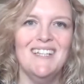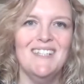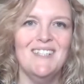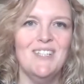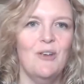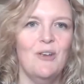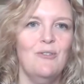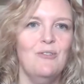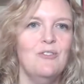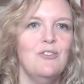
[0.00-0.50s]

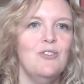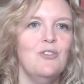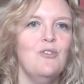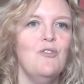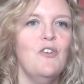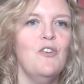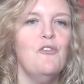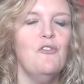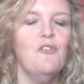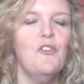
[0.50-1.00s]
So do
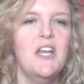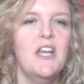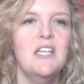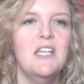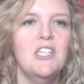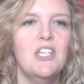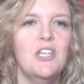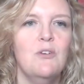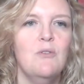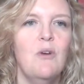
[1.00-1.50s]
feel
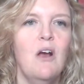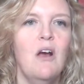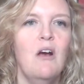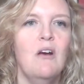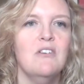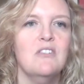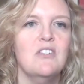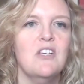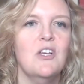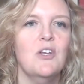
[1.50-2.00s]
free to
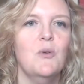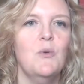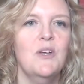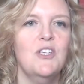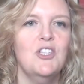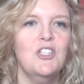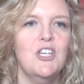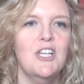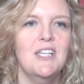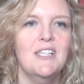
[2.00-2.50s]
ask
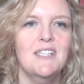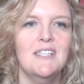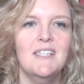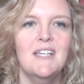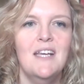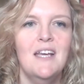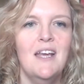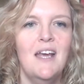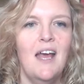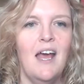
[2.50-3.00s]
questions.
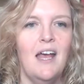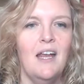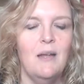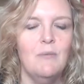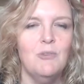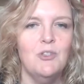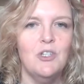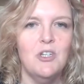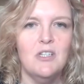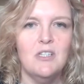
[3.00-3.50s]
And
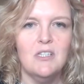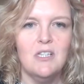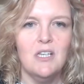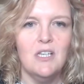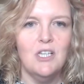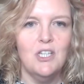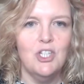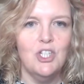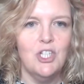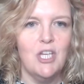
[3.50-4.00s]
I'm just
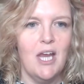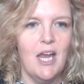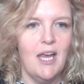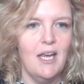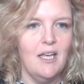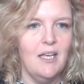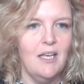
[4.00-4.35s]
going to check